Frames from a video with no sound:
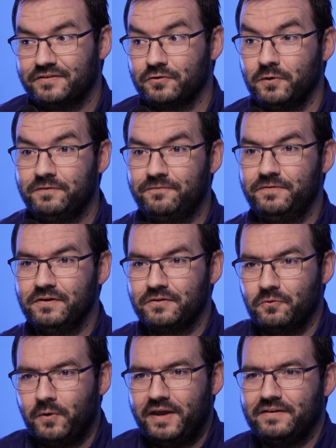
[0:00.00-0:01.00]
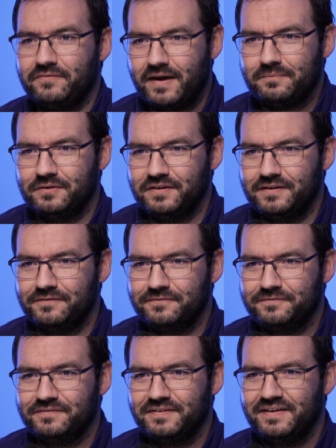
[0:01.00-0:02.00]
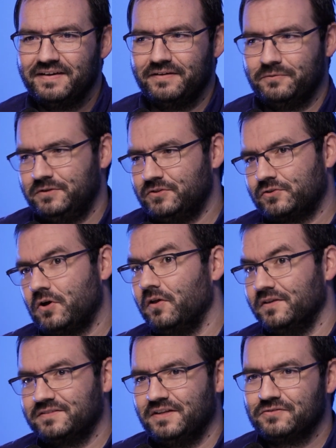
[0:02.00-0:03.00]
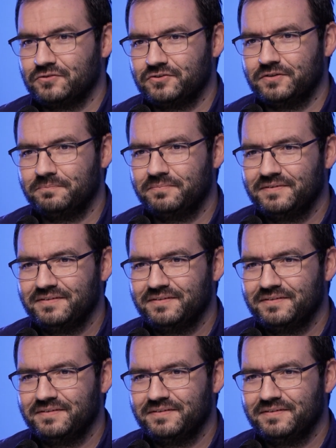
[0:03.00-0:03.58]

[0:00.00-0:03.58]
And so we feel the weight of that belief and we just call it censorship.